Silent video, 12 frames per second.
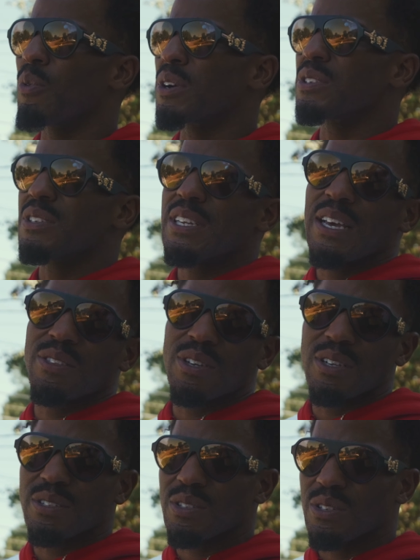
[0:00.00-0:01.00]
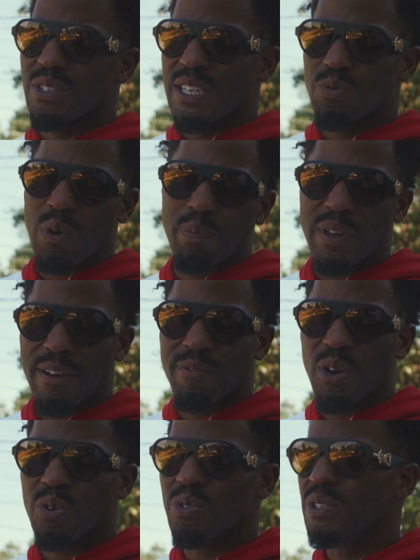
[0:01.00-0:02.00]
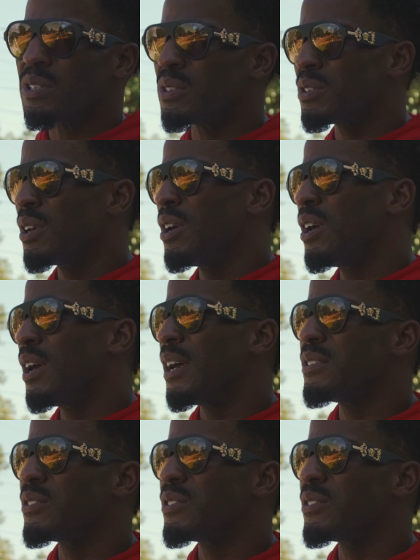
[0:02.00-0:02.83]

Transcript: works in South Augusta because that's where Plant Vogel is, a